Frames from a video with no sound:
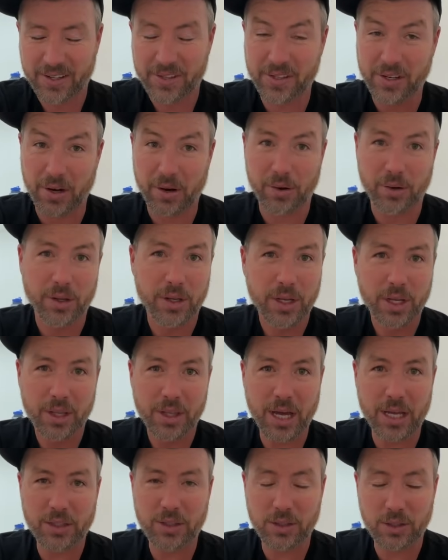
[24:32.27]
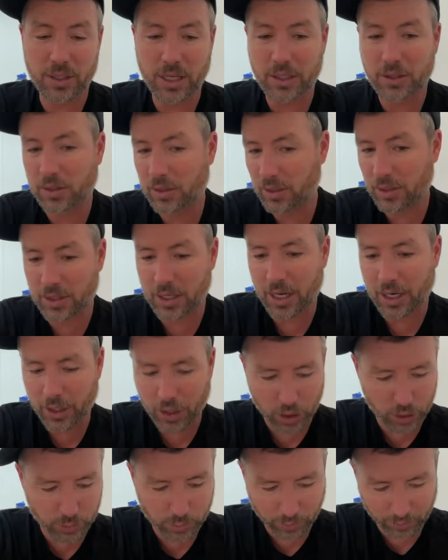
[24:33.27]
so that's that's the set of
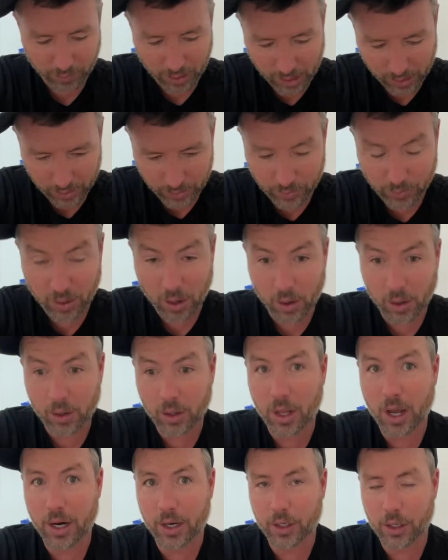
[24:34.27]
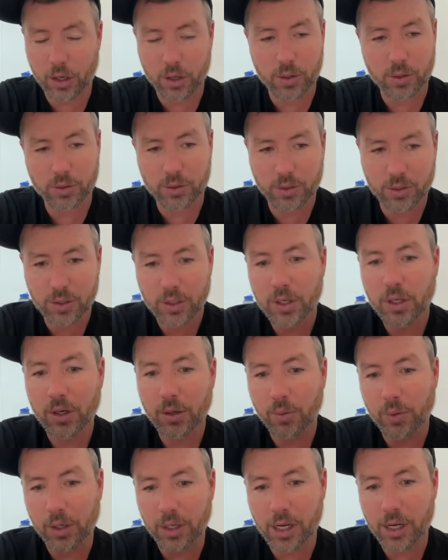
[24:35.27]
codes we're following. There are a lot of codes
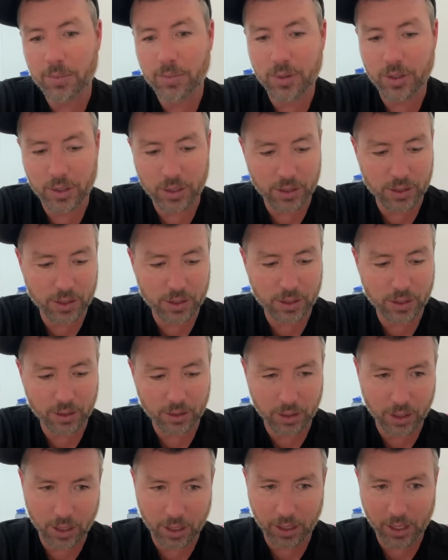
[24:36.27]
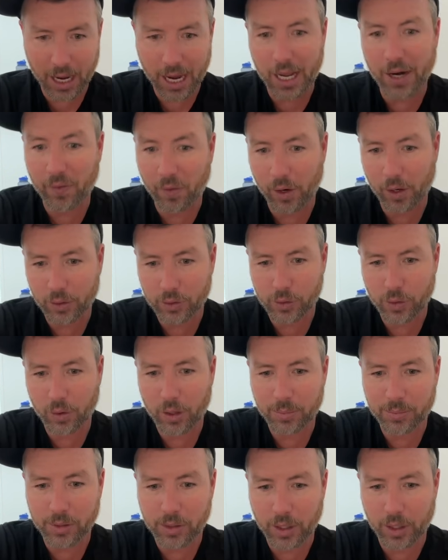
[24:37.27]
when it comes to these uh, handrails
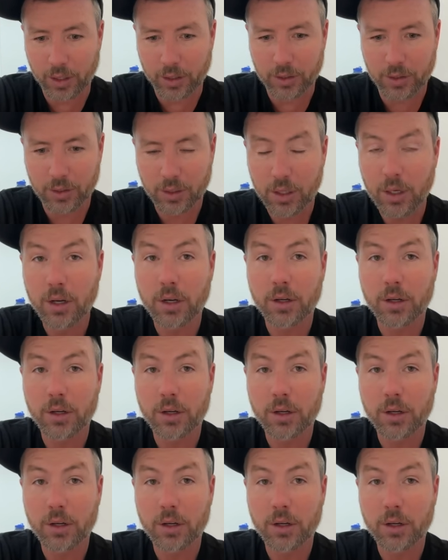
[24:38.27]
going upstairs